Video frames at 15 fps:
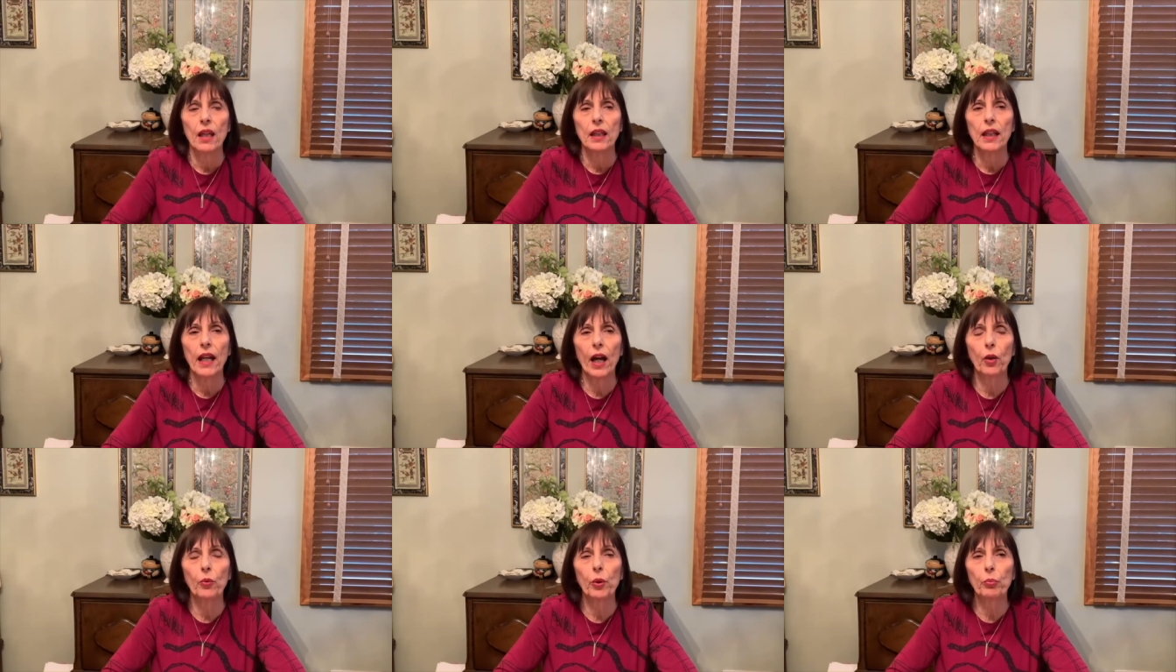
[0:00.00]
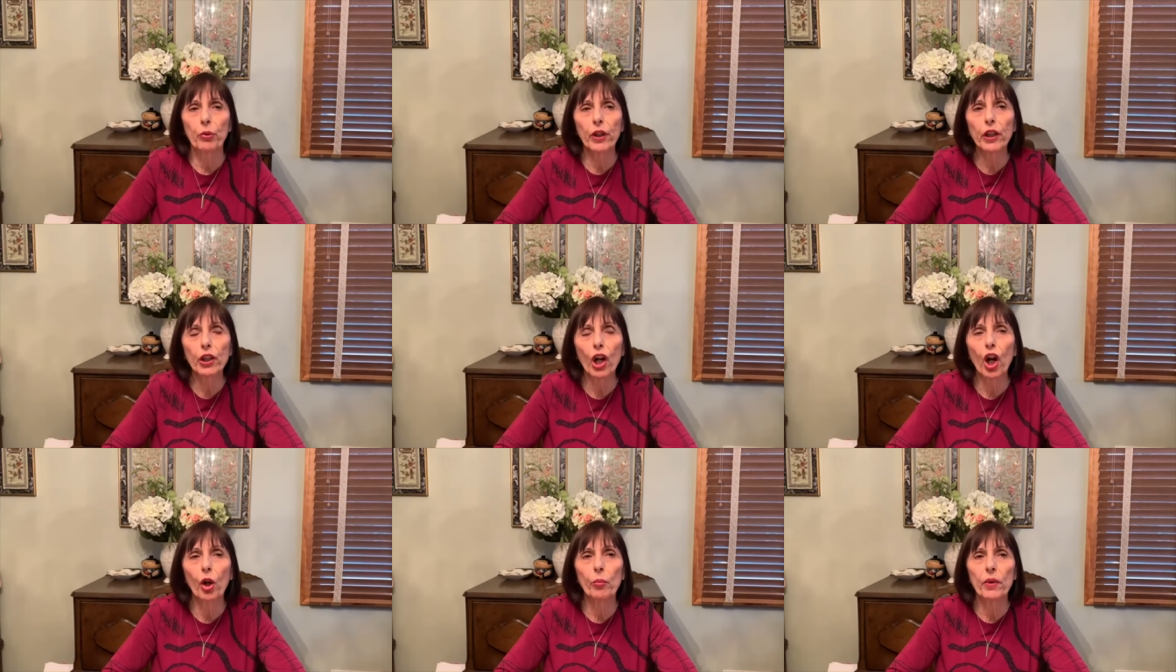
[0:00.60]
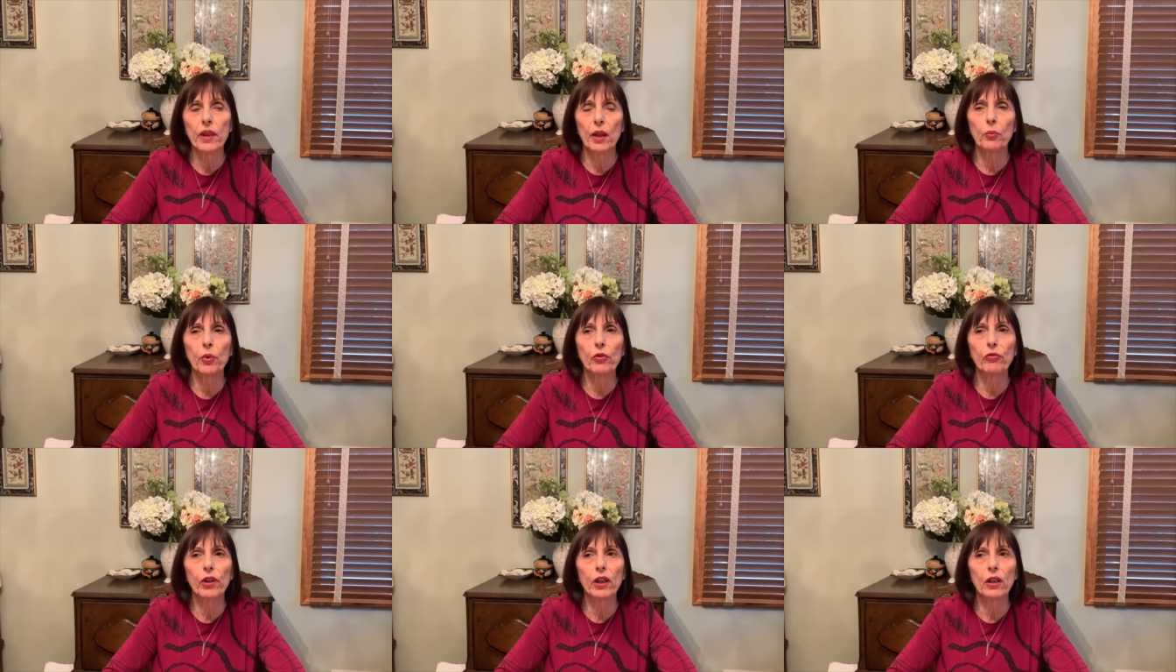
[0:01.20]
Now we bring it home and then we
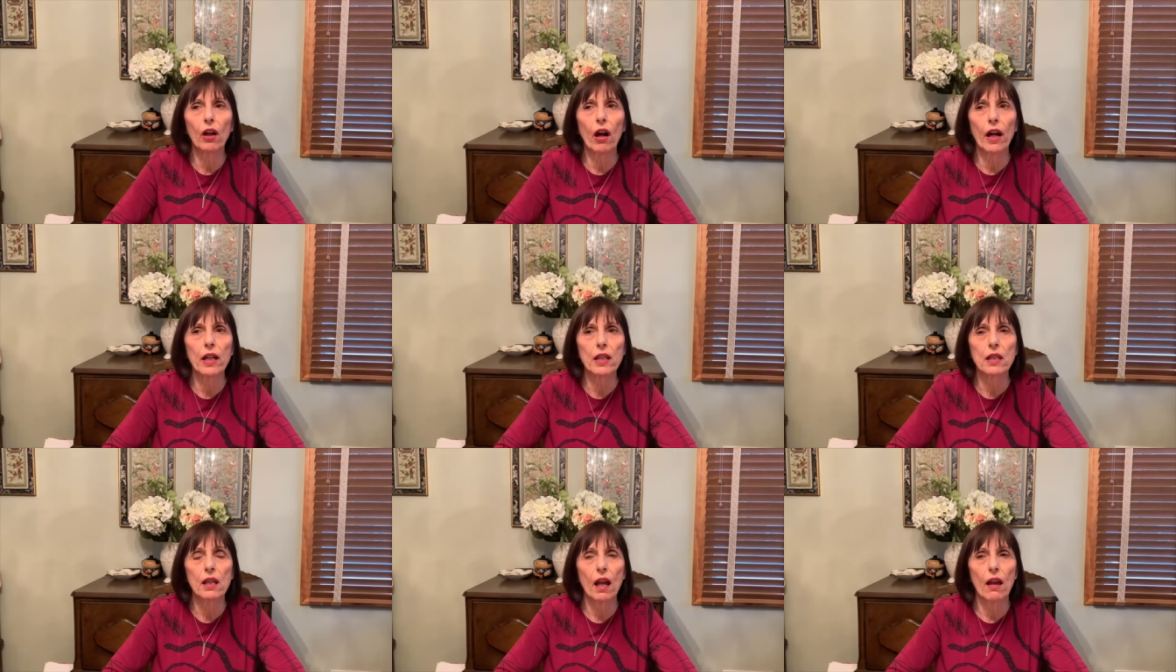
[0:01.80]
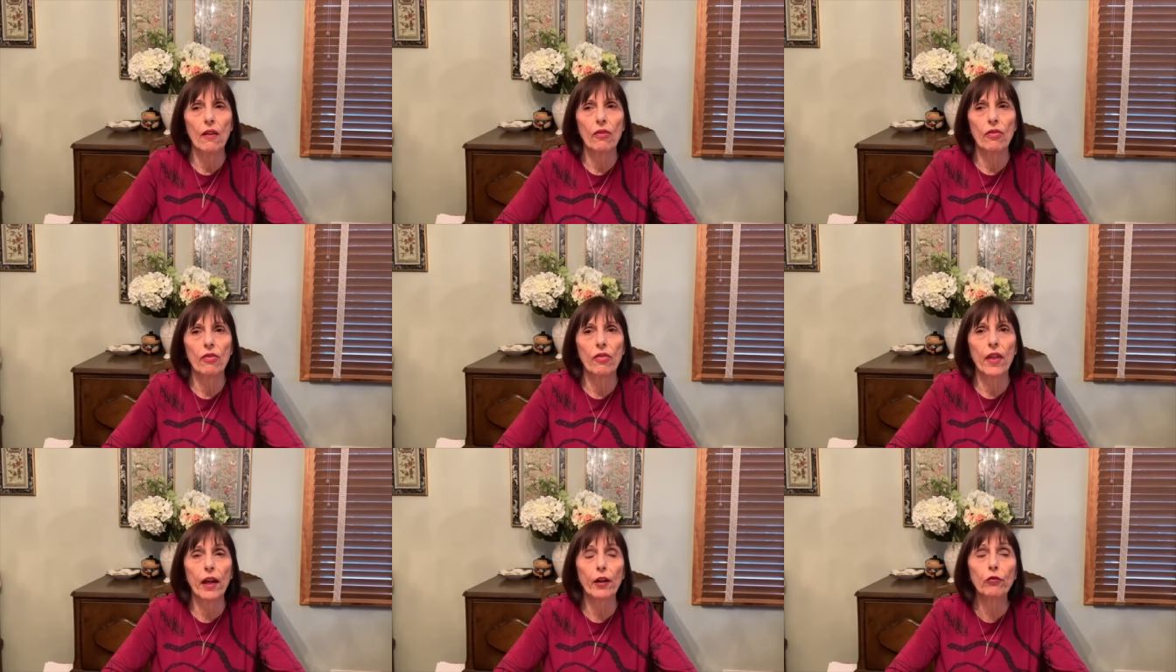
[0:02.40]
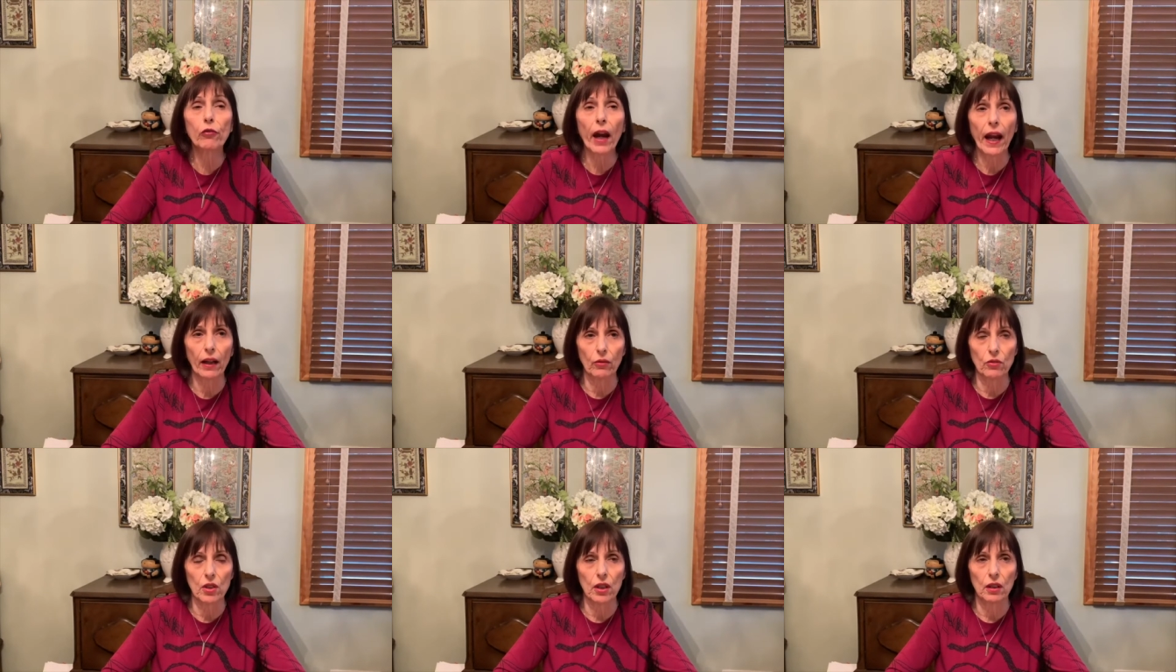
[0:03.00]
realize they're round.